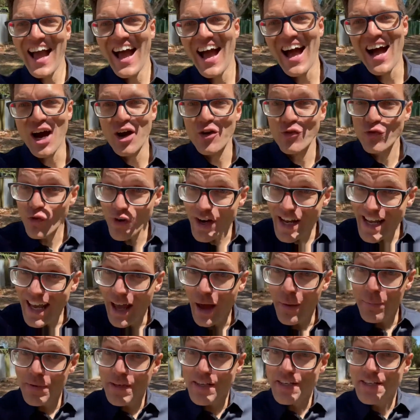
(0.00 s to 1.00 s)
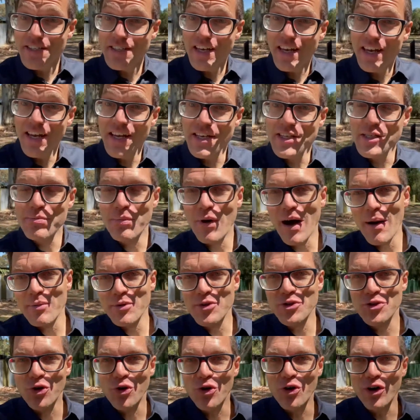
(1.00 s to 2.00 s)
recapping Sunday's Bible
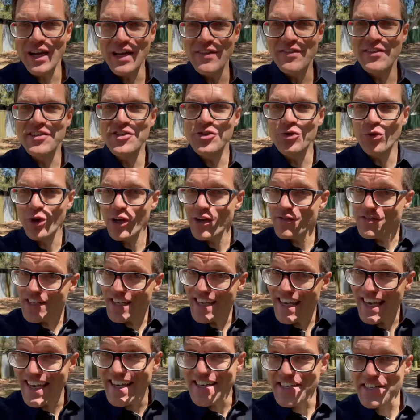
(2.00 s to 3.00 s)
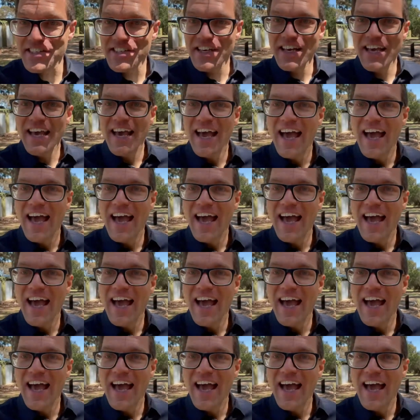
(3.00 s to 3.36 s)
talk in the story of Zacchaeus,